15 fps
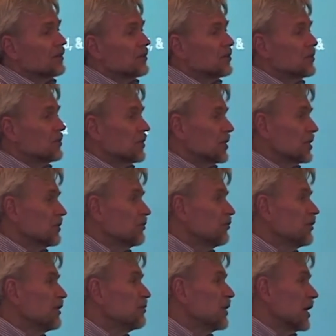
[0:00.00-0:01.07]
Jewish
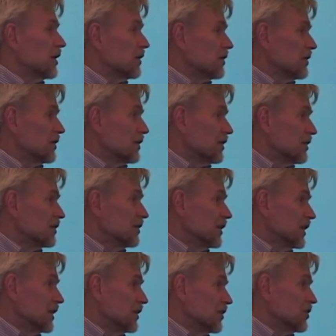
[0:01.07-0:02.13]
female
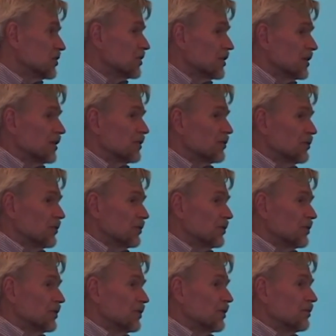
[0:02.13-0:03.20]
lineage
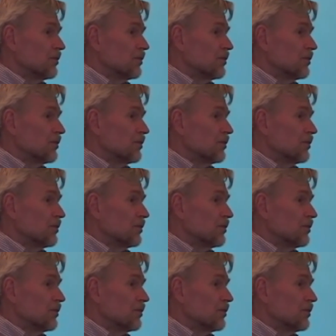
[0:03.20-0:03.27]
through